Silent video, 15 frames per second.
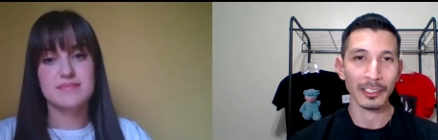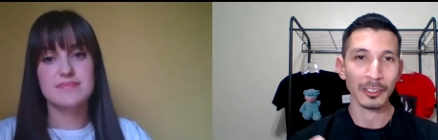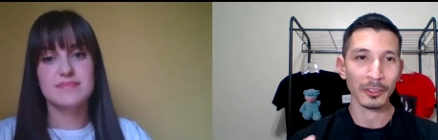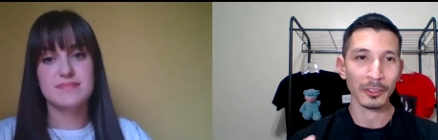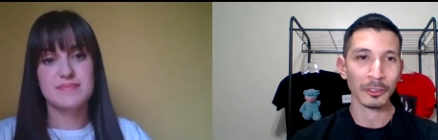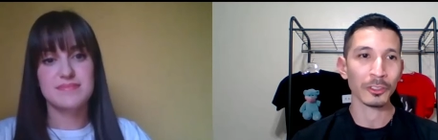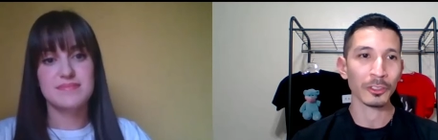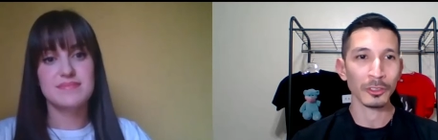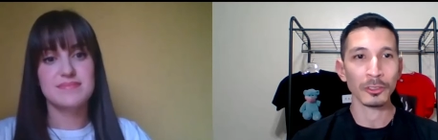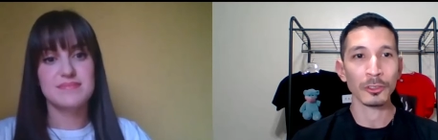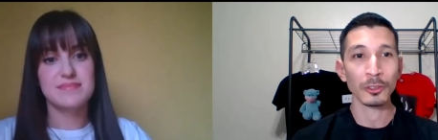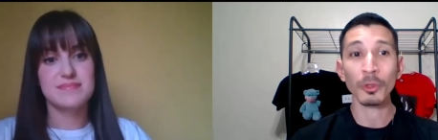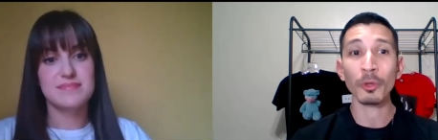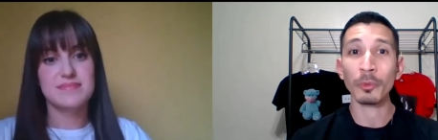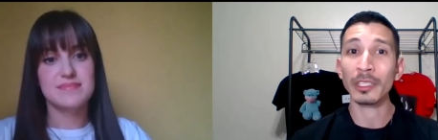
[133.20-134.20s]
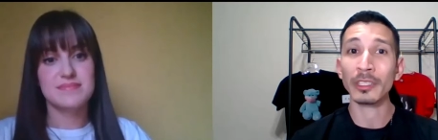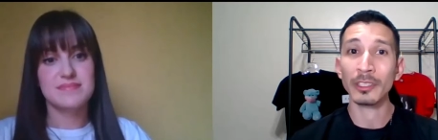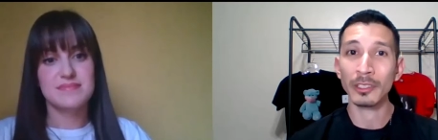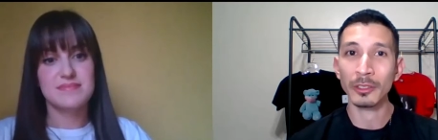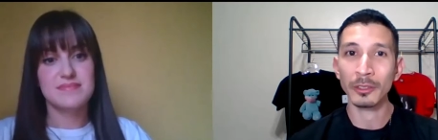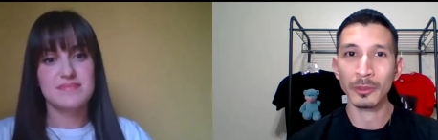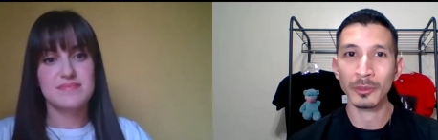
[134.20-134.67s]
Speaker 1: to do what we
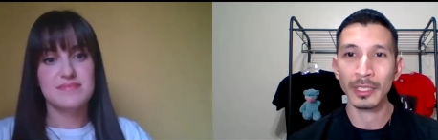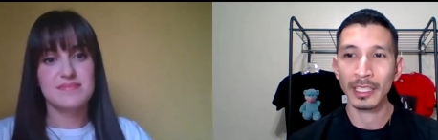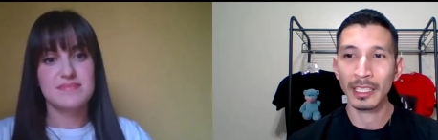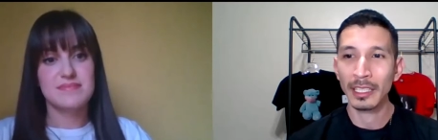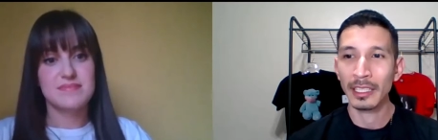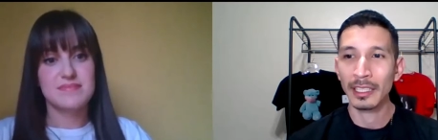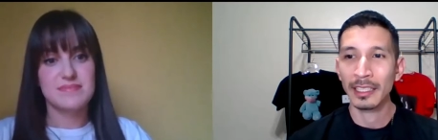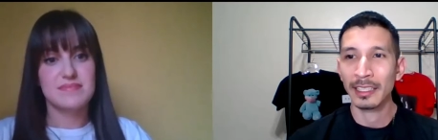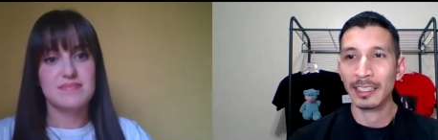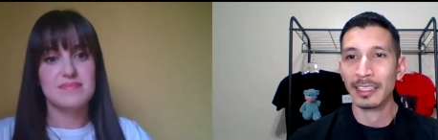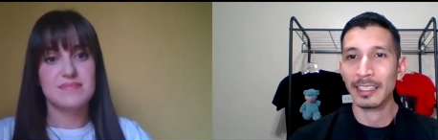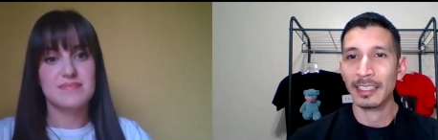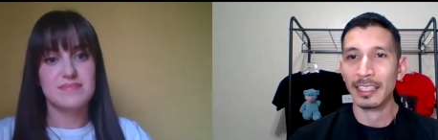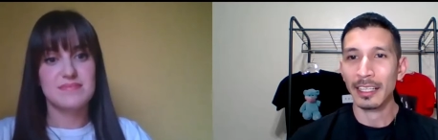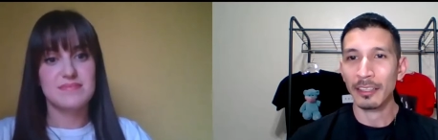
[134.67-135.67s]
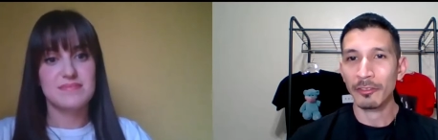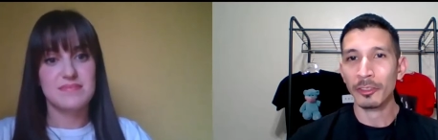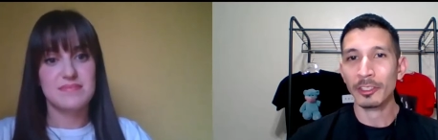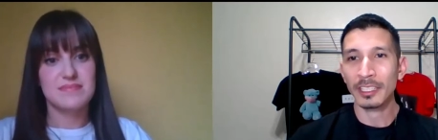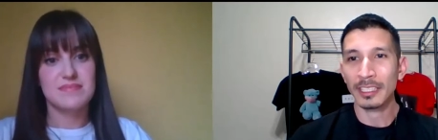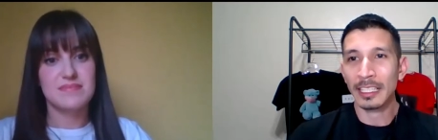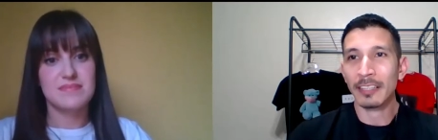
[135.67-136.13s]
do,
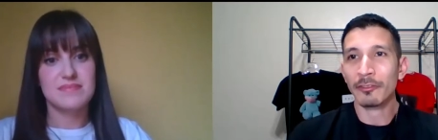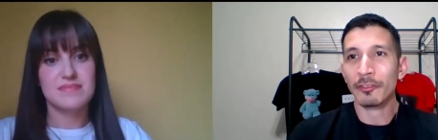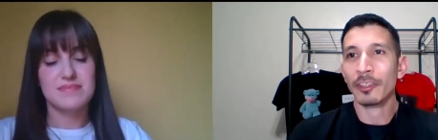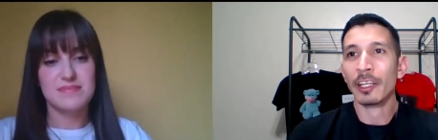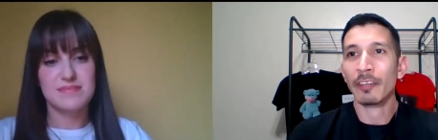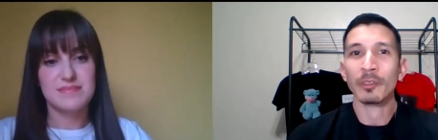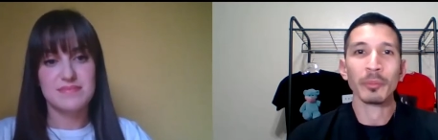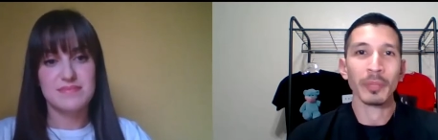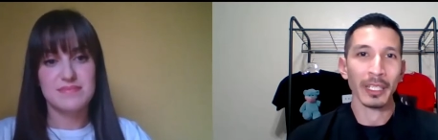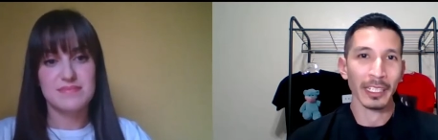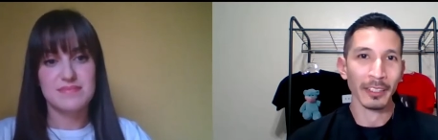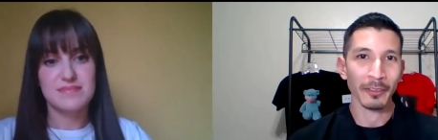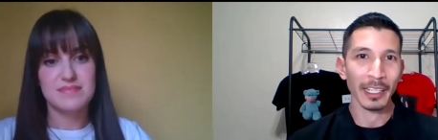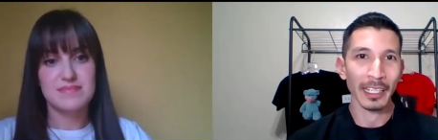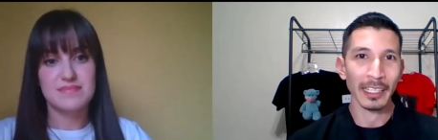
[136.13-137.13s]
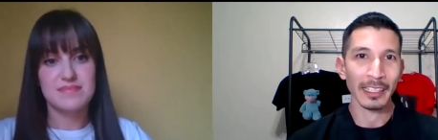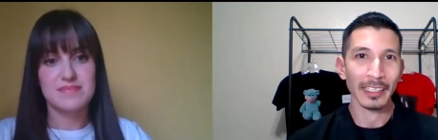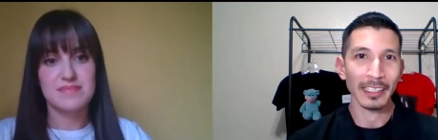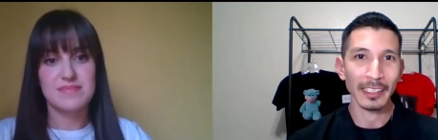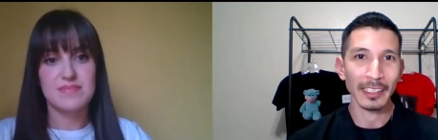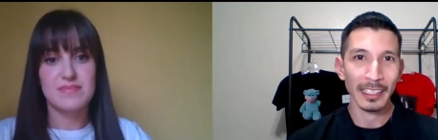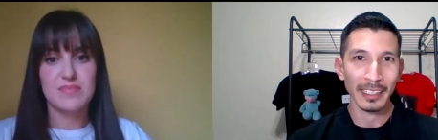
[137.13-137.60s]
unfortunately, it's not for everybody, right?
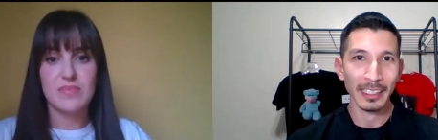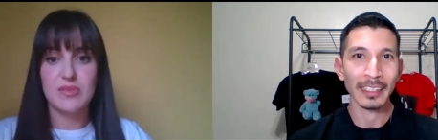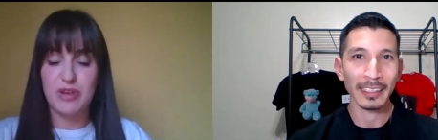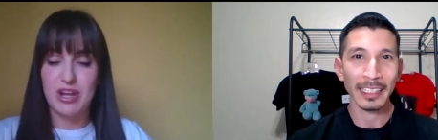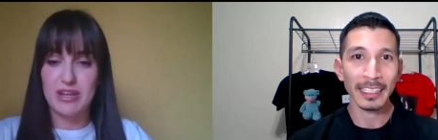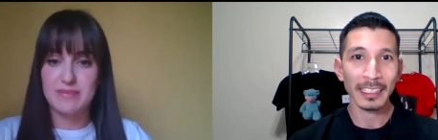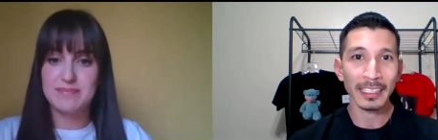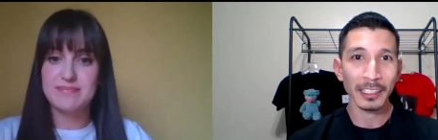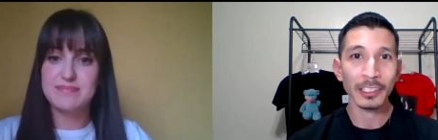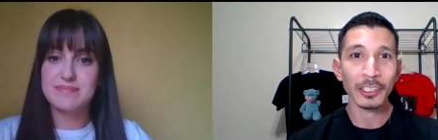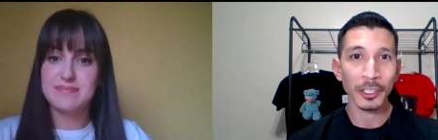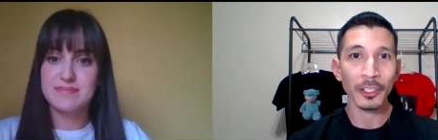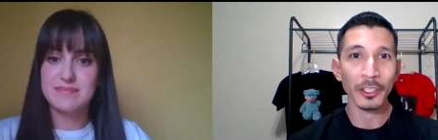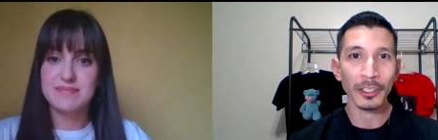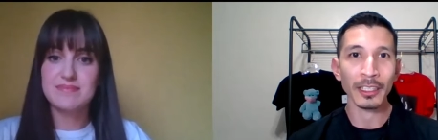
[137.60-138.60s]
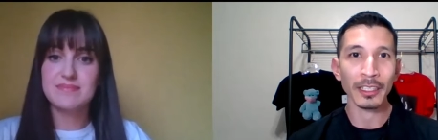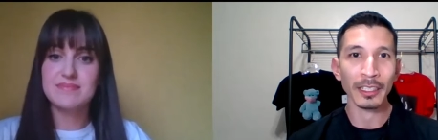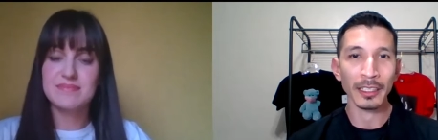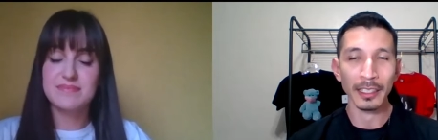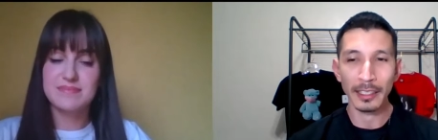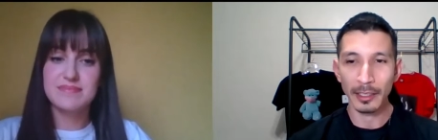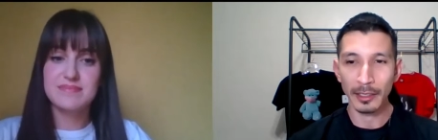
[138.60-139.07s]
It, it takes a
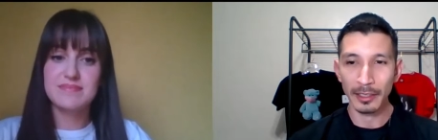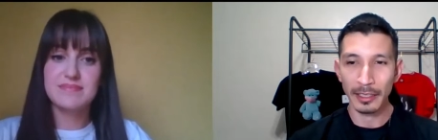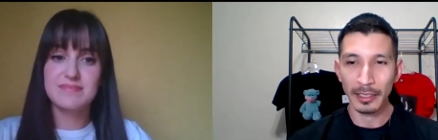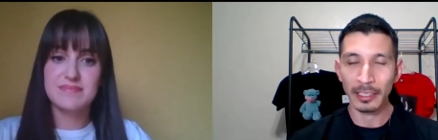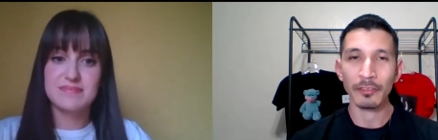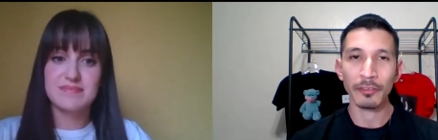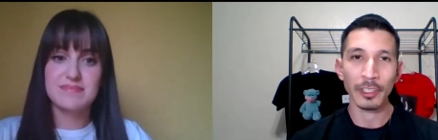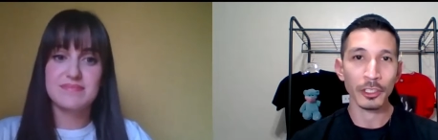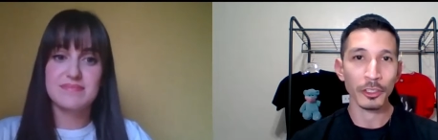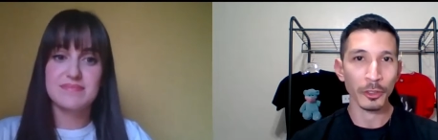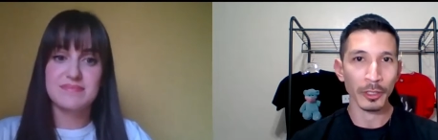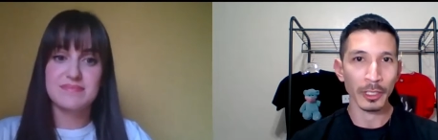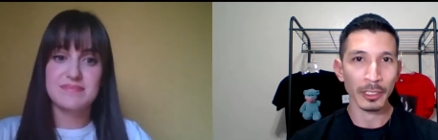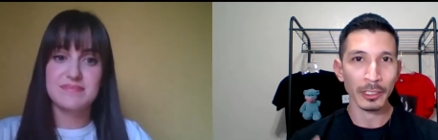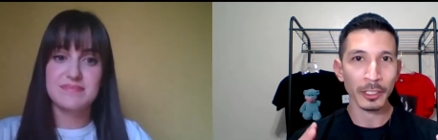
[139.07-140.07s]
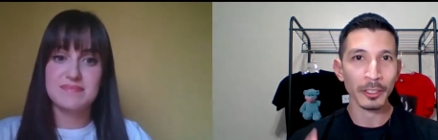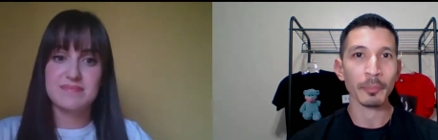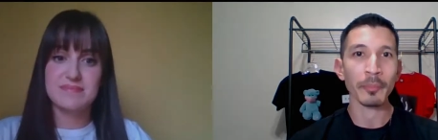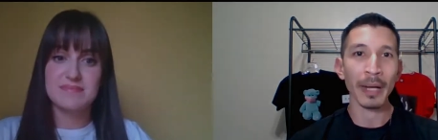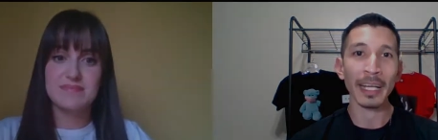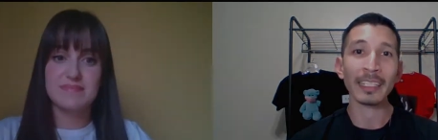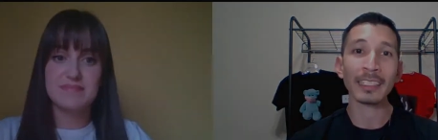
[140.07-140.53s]
certain individual and
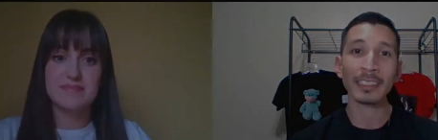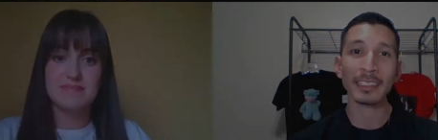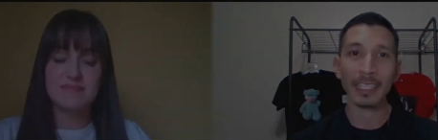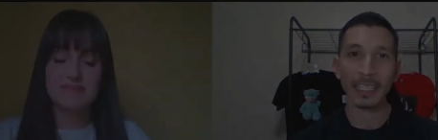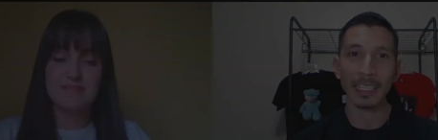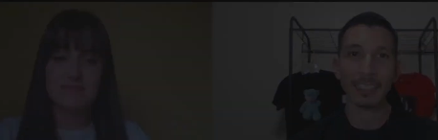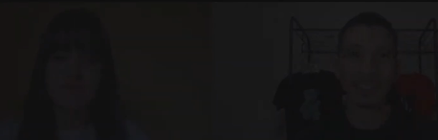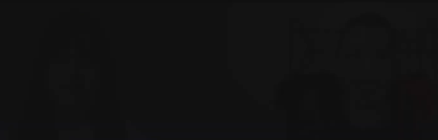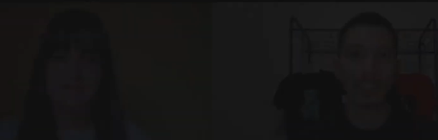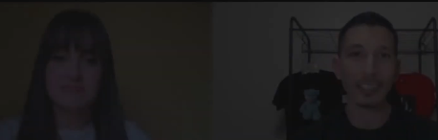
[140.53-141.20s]
certain mindset.